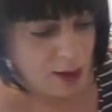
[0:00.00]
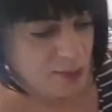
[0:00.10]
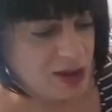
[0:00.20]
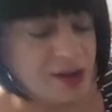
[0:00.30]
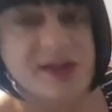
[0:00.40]

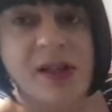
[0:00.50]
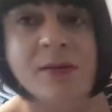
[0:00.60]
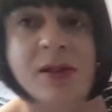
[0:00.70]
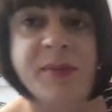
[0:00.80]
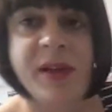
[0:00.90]
Because
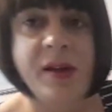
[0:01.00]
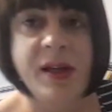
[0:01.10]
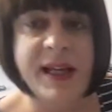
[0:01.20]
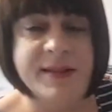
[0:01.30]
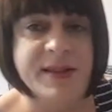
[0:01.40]
I'm going to be
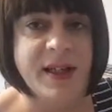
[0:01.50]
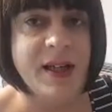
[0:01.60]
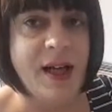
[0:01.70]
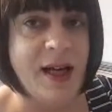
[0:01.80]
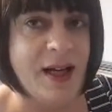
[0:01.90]

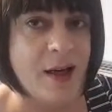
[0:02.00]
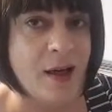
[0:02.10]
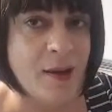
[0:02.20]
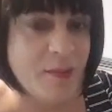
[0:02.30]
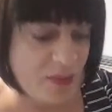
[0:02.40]
getting
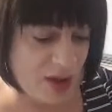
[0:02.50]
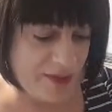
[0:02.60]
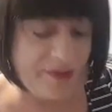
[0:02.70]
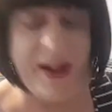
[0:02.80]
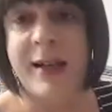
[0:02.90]
the
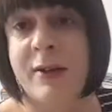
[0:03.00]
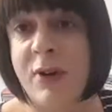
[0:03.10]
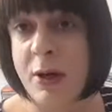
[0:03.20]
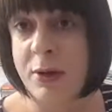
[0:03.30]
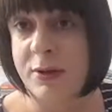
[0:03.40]
Fallow
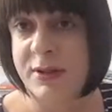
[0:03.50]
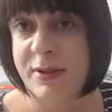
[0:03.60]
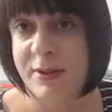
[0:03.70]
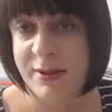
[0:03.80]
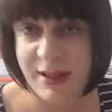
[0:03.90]
Road,
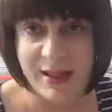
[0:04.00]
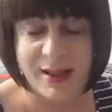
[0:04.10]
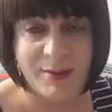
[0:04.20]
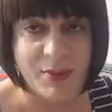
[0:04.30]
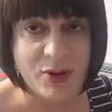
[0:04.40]

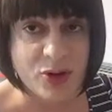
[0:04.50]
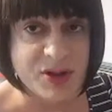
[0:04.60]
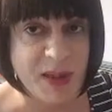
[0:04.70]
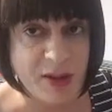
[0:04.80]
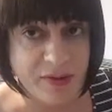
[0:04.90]
not
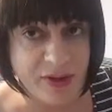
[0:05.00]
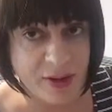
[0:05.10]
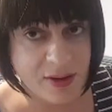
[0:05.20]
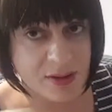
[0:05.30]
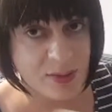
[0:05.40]
to be
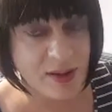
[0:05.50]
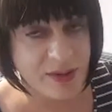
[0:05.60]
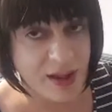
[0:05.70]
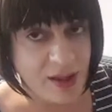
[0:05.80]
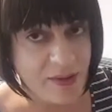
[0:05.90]
confused
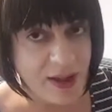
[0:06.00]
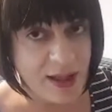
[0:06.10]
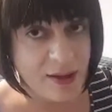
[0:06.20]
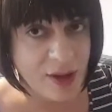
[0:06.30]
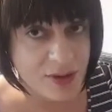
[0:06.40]
with the
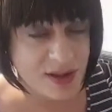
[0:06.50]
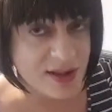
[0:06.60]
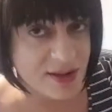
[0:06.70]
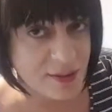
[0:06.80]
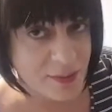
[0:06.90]
Fallow Road
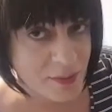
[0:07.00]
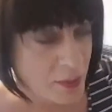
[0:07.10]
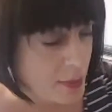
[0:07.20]
system.